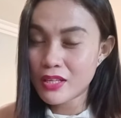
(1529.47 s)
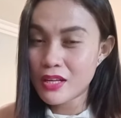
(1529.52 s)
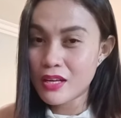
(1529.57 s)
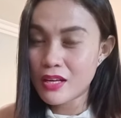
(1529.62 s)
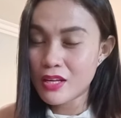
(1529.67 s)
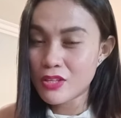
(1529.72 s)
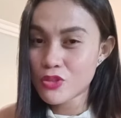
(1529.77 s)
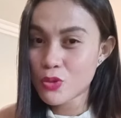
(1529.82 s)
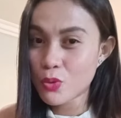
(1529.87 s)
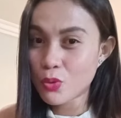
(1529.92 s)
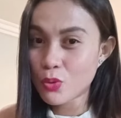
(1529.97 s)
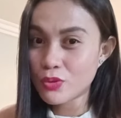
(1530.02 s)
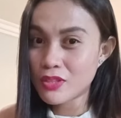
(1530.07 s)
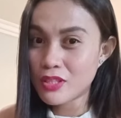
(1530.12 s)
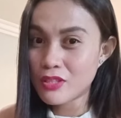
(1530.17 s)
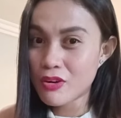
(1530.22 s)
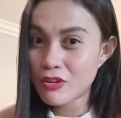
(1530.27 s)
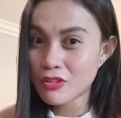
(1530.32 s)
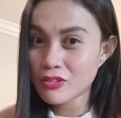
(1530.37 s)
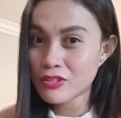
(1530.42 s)
the
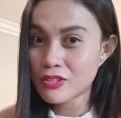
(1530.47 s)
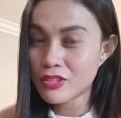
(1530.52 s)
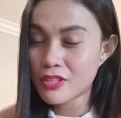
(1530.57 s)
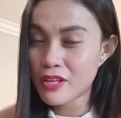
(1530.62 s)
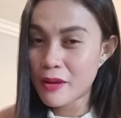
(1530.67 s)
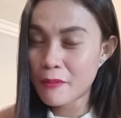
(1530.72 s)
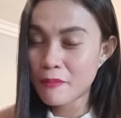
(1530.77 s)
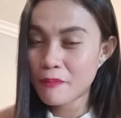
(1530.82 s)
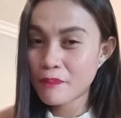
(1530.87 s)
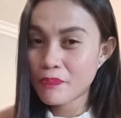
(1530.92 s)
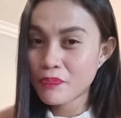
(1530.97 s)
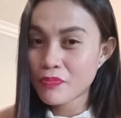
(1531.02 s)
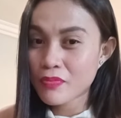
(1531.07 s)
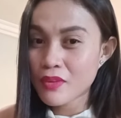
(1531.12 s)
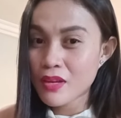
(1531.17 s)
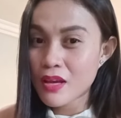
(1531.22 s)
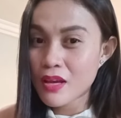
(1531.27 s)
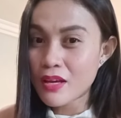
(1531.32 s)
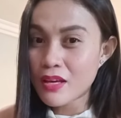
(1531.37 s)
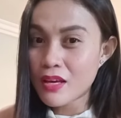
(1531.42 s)
doctor found out that
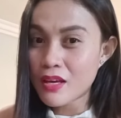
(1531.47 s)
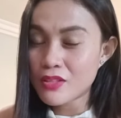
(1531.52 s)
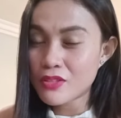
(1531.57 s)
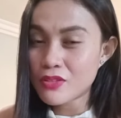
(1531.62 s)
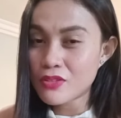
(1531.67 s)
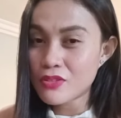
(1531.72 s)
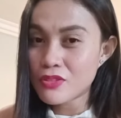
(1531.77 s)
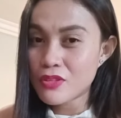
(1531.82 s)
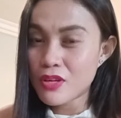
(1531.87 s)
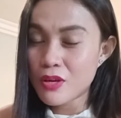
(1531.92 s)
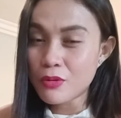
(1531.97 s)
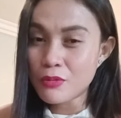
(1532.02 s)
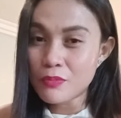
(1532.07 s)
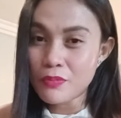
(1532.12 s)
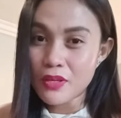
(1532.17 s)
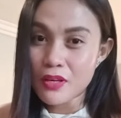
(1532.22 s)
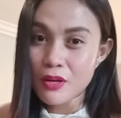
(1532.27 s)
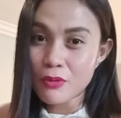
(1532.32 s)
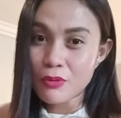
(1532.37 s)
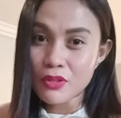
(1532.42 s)
my left lung was
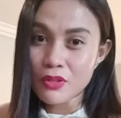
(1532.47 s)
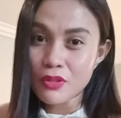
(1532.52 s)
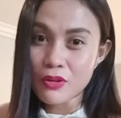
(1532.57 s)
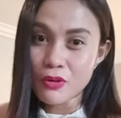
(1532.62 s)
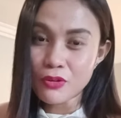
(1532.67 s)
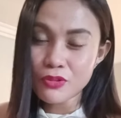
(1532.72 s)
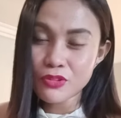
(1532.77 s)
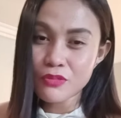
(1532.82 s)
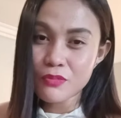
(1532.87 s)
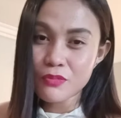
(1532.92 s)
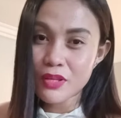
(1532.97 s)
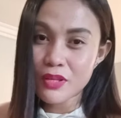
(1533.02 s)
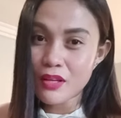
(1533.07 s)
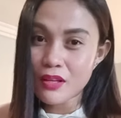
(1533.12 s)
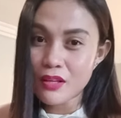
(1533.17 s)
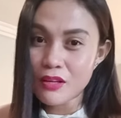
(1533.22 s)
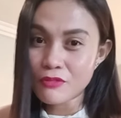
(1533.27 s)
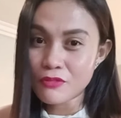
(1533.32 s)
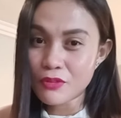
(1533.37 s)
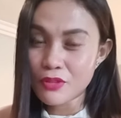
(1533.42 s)
inflamed. I was
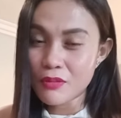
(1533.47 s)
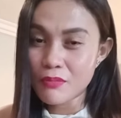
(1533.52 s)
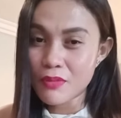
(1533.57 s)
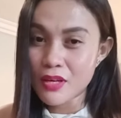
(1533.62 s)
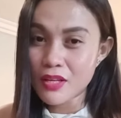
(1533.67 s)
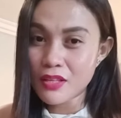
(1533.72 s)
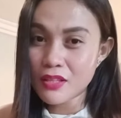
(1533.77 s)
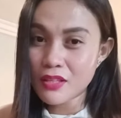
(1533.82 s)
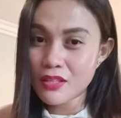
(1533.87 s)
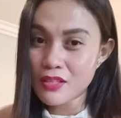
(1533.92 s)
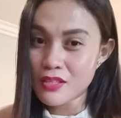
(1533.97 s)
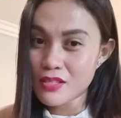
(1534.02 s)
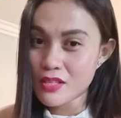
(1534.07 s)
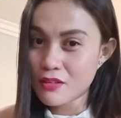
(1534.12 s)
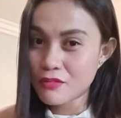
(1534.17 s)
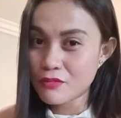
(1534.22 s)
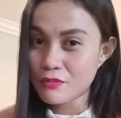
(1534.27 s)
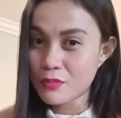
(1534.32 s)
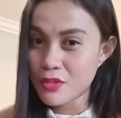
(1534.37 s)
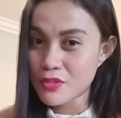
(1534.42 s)
worried, and I told the
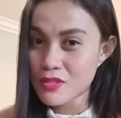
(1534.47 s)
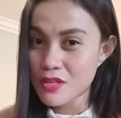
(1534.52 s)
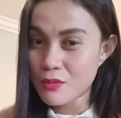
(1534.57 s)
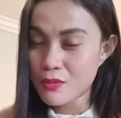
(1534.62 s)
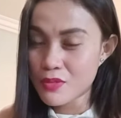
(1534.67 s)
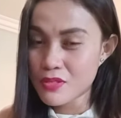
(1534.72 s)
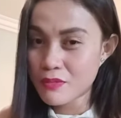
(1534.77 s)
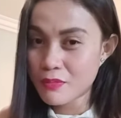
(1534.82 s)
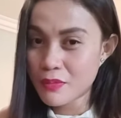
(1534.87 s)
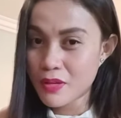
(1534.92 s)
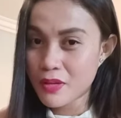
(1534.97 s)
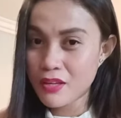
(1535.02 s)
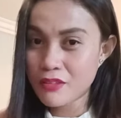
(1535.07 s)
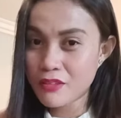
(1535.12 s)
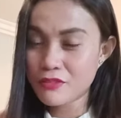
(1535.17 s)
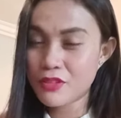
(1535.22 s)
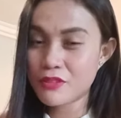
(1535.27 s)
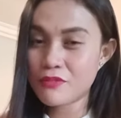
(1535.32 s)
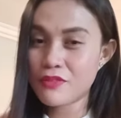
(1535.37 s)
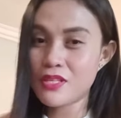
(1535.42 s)
doctor that
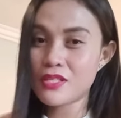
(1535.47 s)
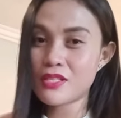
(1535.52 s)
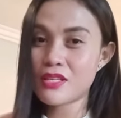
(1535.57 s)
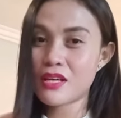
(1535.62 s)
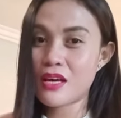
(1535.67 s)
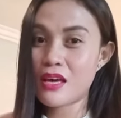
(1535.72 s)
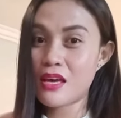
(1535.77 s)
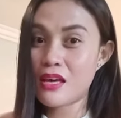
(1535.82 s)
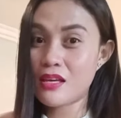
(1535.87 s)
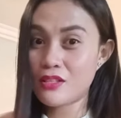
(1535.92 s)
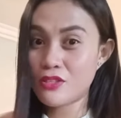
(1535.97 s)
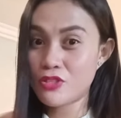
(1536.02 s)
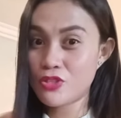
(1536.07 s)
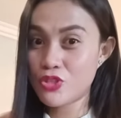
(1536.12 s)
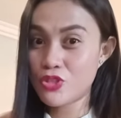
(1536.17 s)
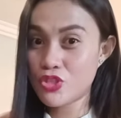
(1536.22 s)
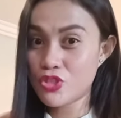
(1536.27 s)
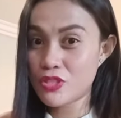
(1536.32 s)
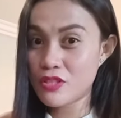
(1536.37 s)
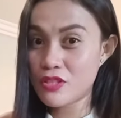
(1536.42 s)
I
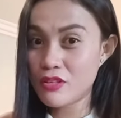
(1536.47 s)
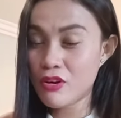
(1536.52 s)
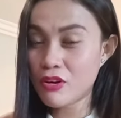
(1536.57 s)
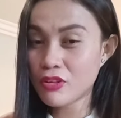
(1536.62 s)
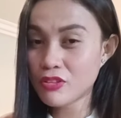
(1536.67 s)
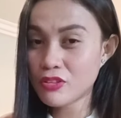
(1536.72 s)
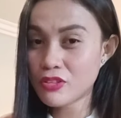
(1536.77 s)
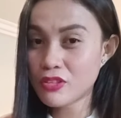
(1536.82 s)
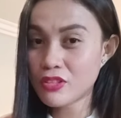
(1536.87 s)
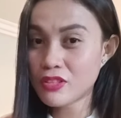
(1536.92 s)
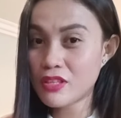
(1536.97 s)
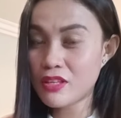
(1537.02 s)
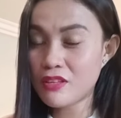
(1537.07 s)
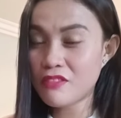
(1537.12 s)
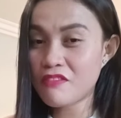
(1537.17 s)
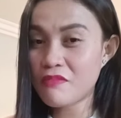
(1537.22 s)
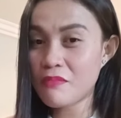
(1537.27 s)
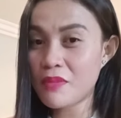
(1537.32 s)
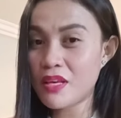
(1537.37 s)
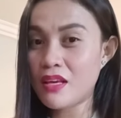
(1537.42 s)
will go to
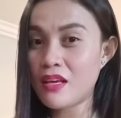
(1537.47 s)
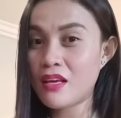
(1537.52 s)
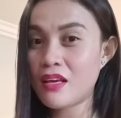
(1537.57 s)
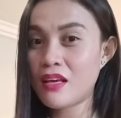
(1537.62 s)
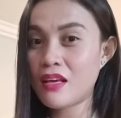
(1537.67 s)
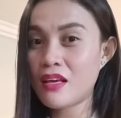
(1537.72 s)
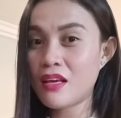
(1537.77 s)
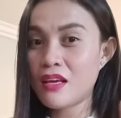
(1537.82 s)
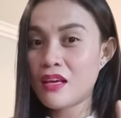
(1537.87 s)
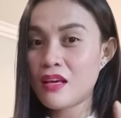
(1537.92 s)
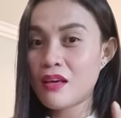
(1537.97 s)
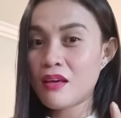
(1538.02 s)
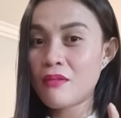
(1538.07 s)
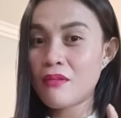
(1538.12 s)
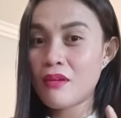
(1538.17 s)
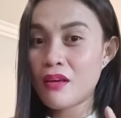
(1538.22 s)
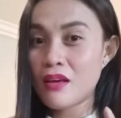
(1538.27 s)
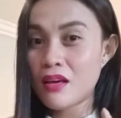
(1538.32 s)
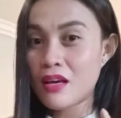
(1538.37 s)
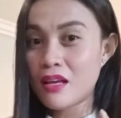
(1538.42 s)
Manila for a medical
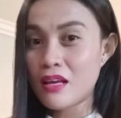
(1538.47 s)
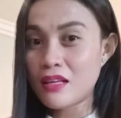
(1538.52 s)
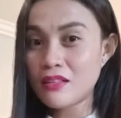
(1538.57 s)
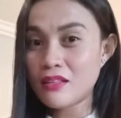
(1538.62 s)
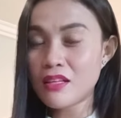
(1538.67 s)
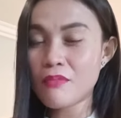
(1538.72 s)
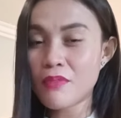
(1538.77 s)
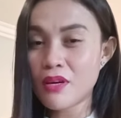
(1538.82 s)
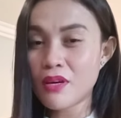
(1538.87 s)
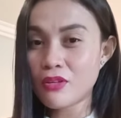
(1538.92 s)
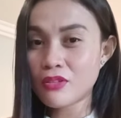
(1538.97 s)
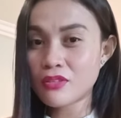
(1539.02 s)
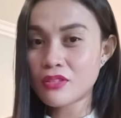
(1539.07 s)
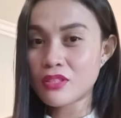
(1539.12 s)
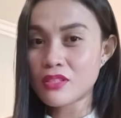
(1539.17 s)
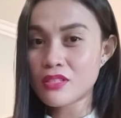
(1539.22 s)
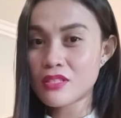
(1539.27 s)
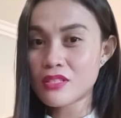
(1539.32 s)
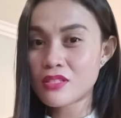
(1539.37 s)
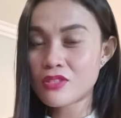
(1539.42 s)
exam because I was applying
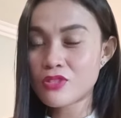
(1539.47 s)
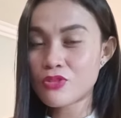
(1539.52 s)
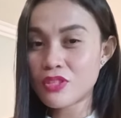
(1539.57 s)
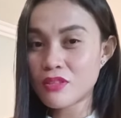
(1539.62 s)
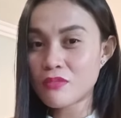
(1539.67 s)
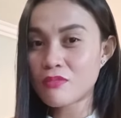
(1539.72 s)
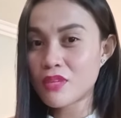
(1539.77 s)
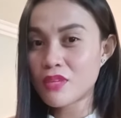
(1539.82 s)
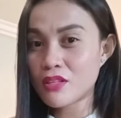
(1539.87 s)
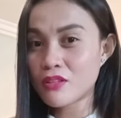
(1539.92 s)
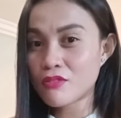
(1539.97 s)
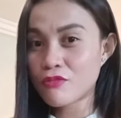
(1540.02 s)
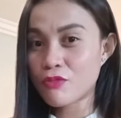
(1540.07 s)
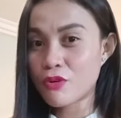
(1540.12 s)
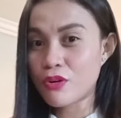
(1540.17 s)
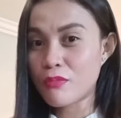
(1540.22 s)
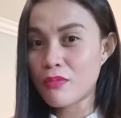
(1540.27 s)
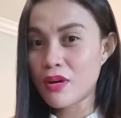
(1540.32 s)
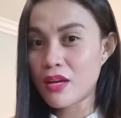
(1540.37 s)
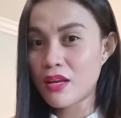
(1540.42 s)
for a visa, and
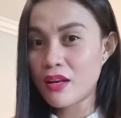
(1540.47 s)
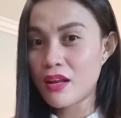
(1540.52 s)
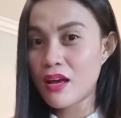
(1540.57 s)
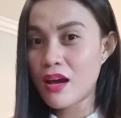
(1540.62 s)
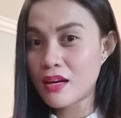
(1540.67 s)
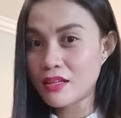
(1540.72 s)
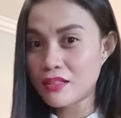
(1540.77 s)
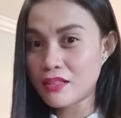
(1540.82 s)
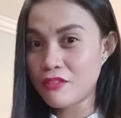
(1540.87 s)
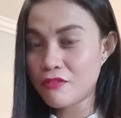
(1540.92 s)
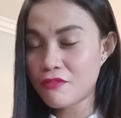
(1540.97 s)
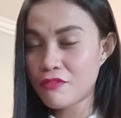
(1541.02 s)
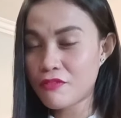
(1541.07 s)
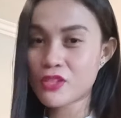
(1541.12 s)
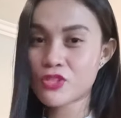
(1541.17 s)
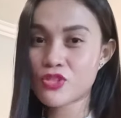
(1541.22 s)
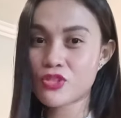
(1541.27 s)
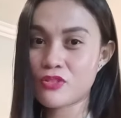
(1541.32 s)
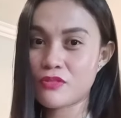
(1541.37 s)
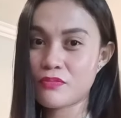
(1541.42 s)
the doctor
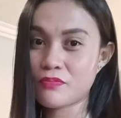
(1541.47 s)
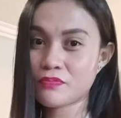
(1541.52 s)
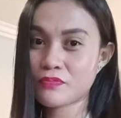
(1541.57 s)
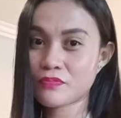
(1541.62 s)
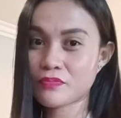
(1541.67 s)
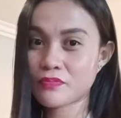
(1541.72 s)
gave me